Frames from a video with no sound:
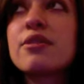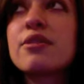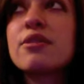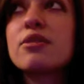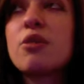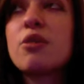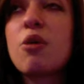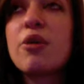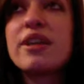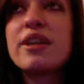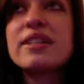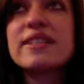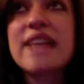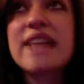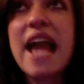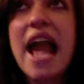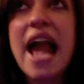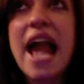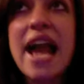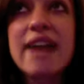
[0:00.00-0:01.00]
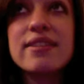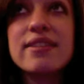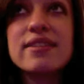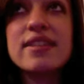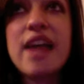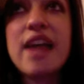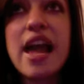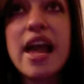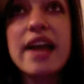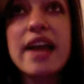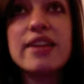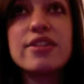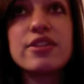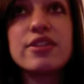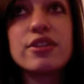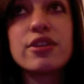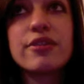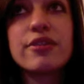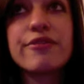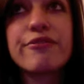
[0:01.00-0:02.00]
Lauren's aunt and
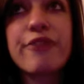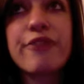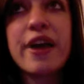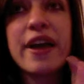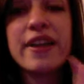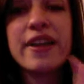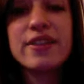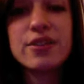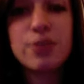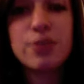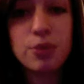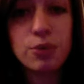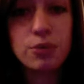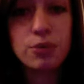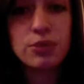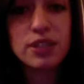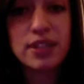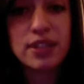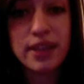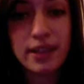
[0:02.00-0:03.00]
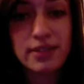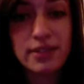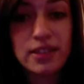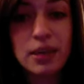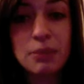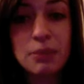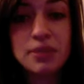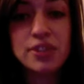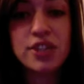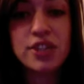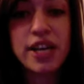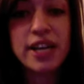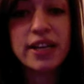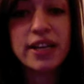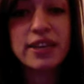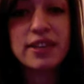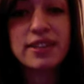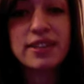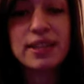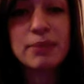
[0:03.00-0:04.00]
good friend who decided to come to China
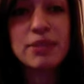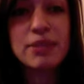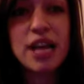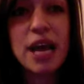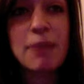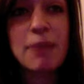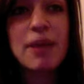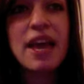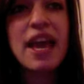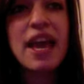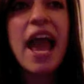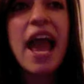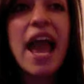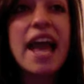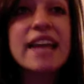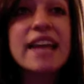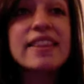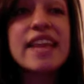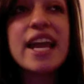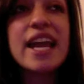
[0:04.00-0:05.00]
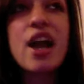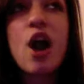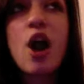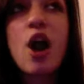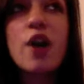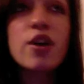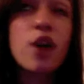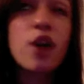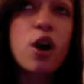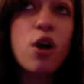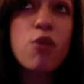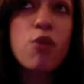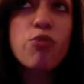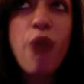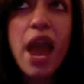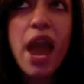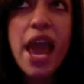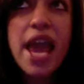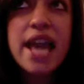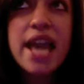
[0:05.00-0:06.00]
at the same time, and they are
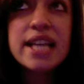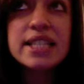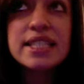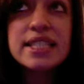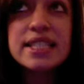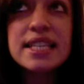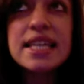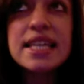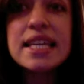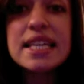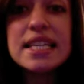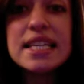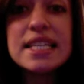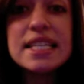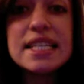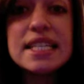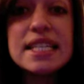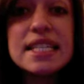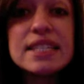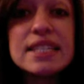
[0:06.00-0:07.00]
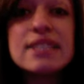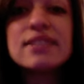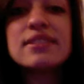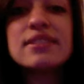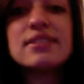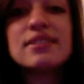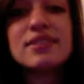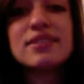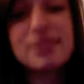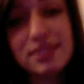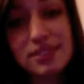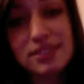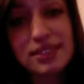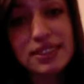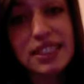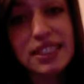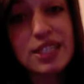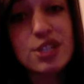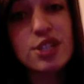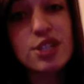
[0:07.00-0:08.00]
crazy,
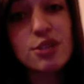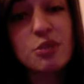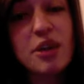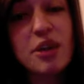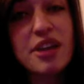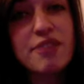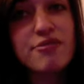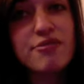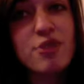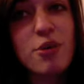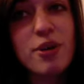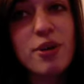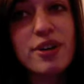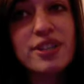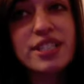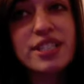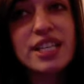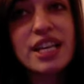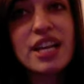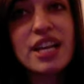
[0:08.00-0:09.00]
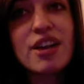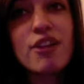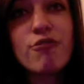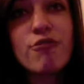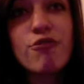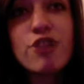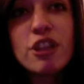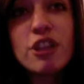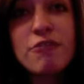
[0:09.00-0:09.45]
in a good way of course, full